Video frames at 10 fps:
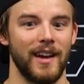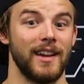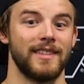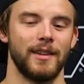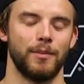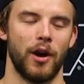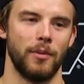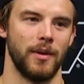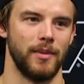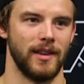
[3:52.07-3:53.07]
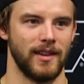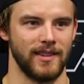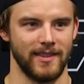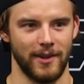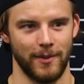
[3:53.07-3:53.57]
It's an apartment building.
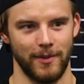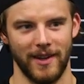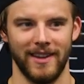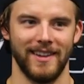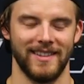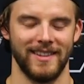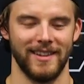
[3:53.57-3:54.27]
So, but he's